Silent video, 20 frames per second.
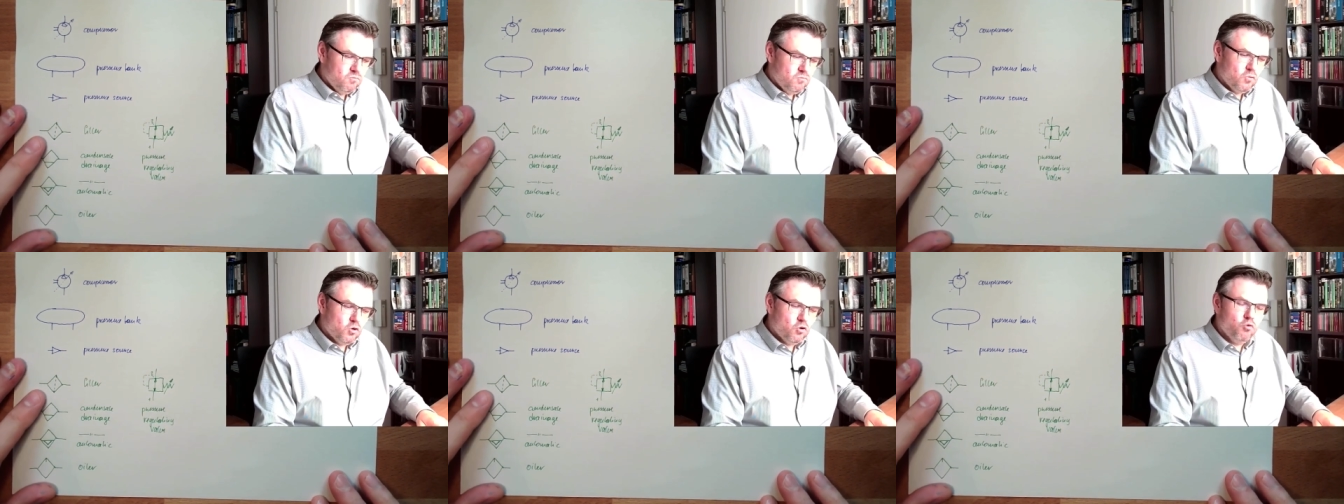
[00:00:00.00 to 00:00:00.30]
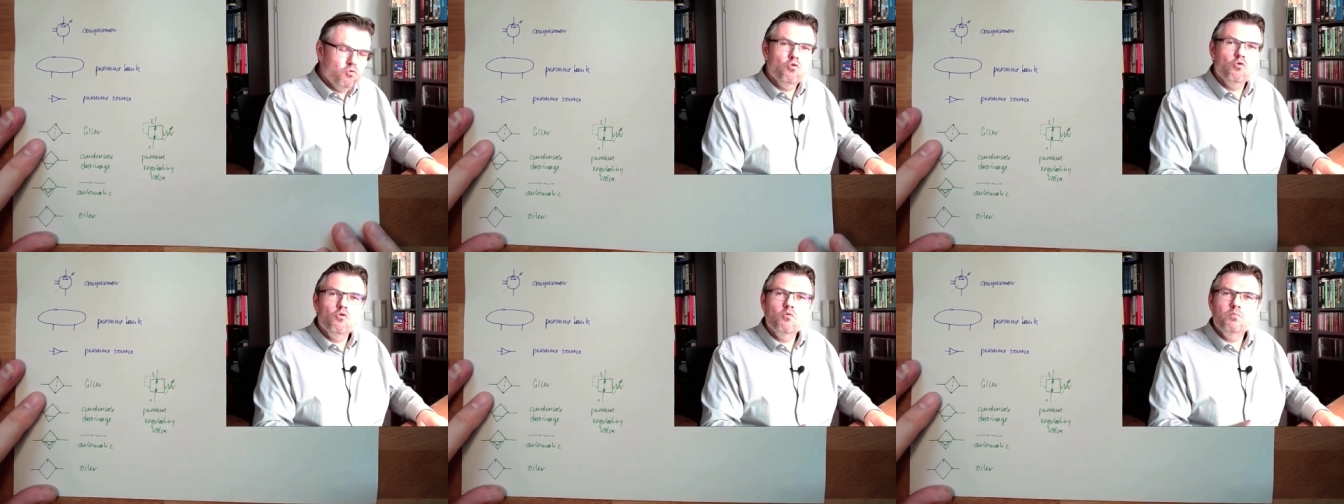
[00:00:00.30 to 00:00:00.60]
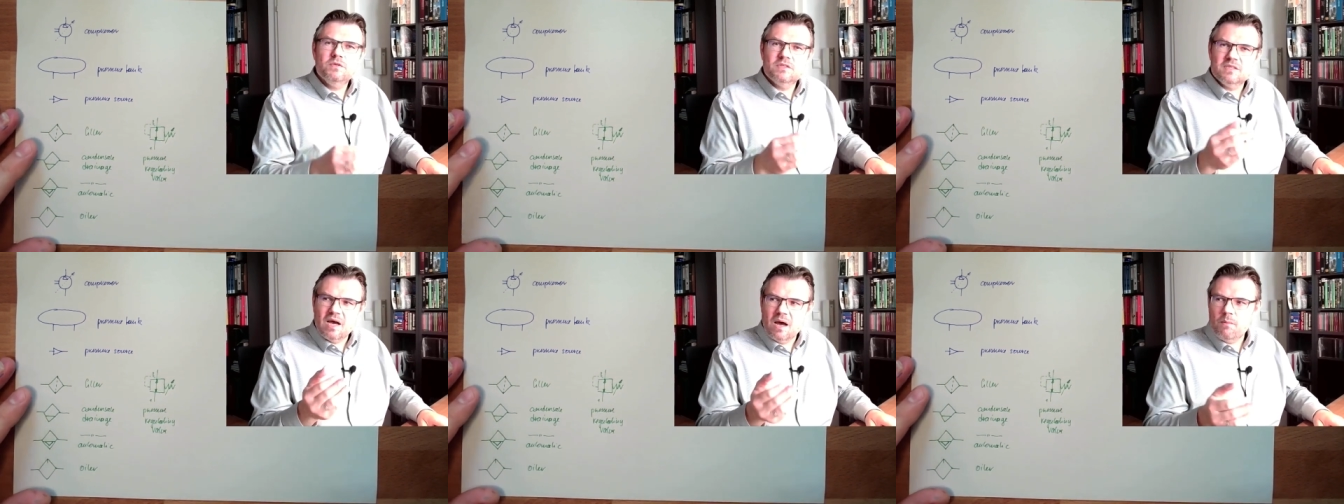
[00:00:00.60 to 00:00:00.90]

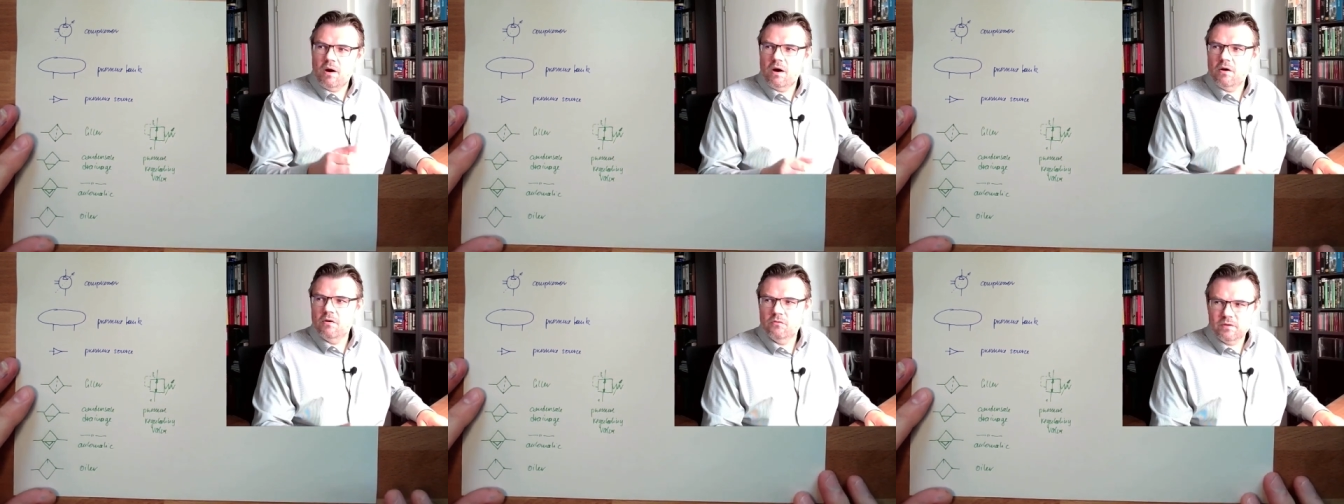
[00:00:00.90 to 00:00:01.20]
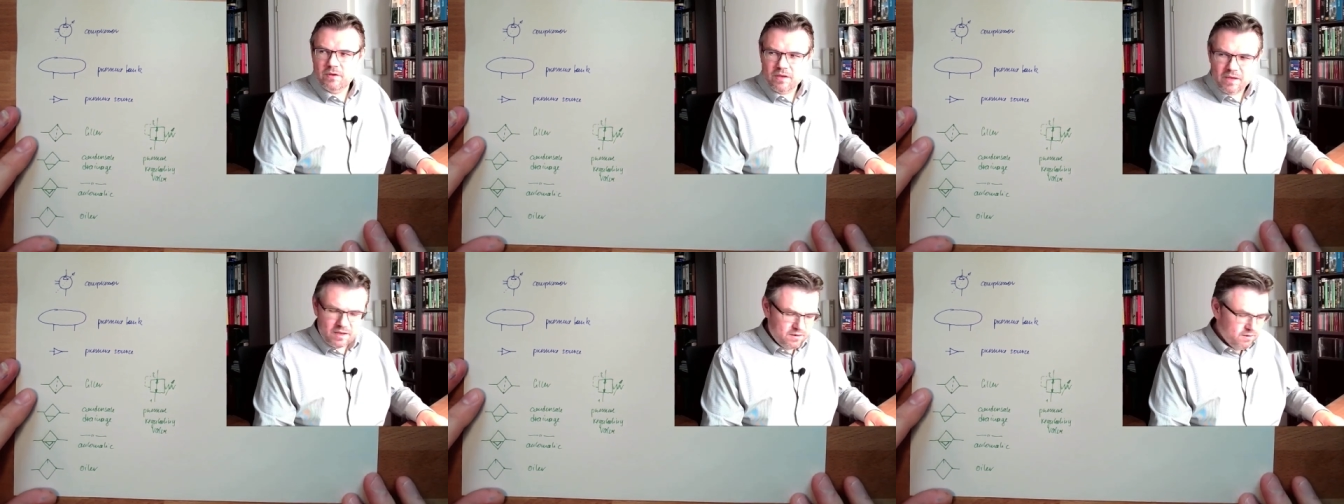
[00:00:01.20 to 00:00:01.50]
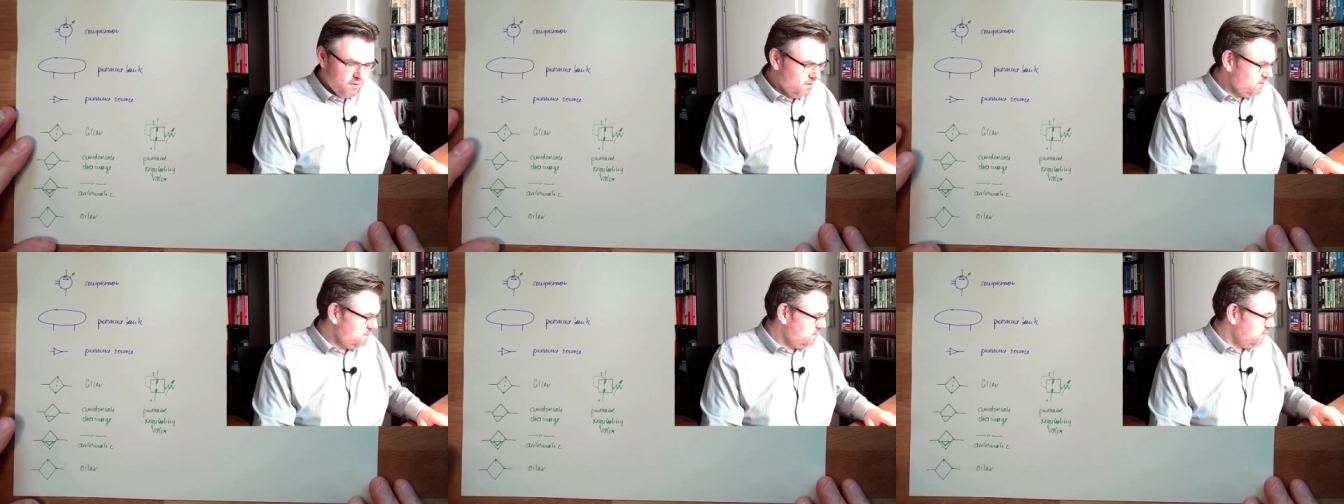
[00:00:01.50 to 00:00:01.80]
grouped somehow
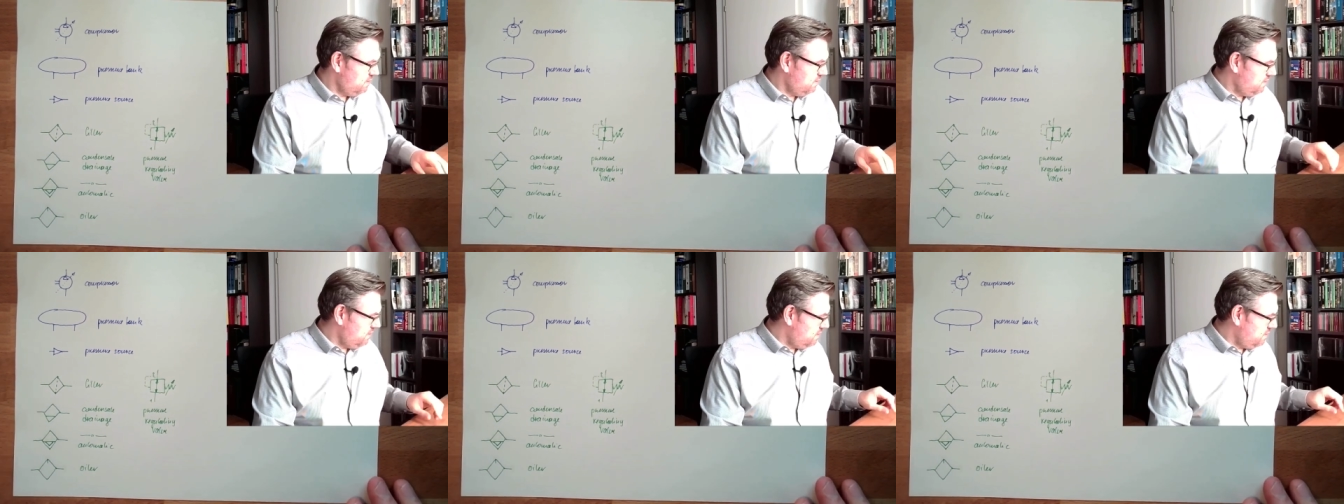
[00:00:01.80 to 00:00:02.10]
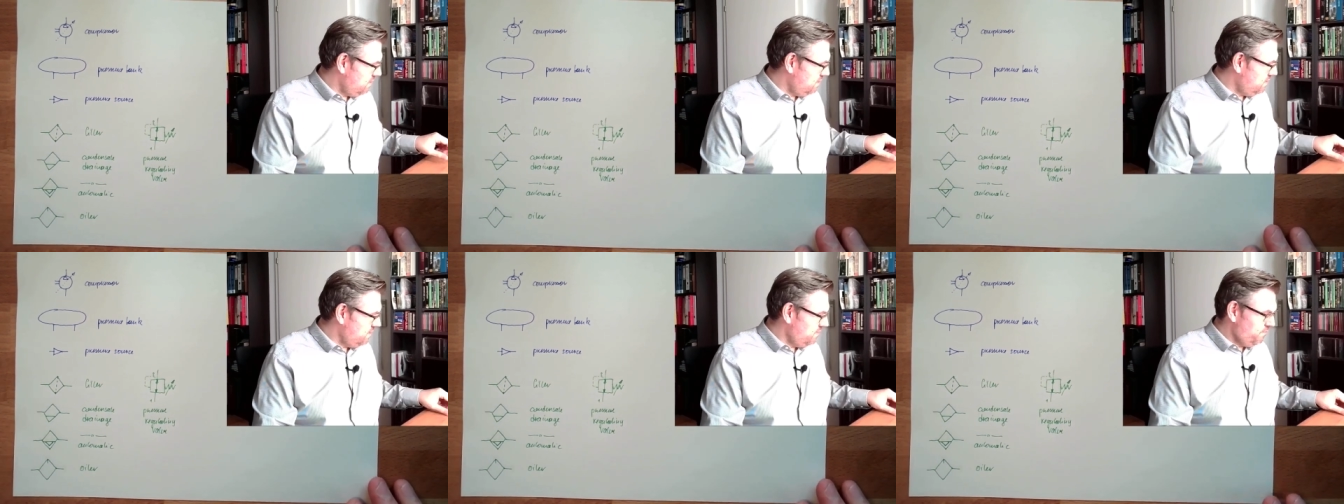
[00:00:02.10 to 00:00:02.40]
together. Yeah?